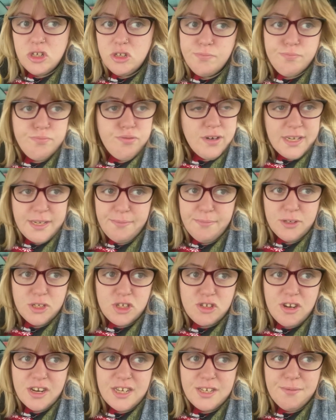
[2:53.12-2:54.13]
pretty much
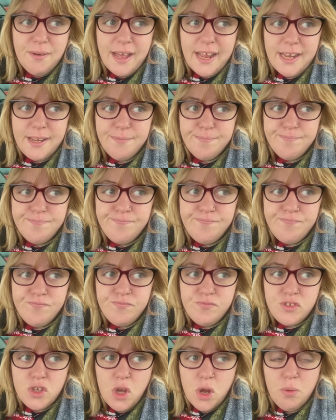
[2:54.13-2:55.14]
straight away,
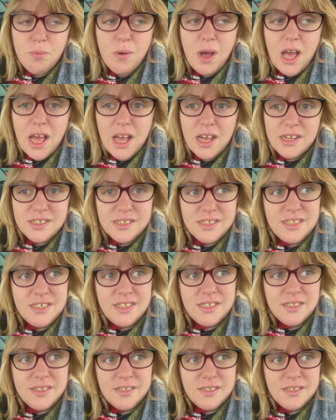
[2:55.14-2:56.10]
so it works.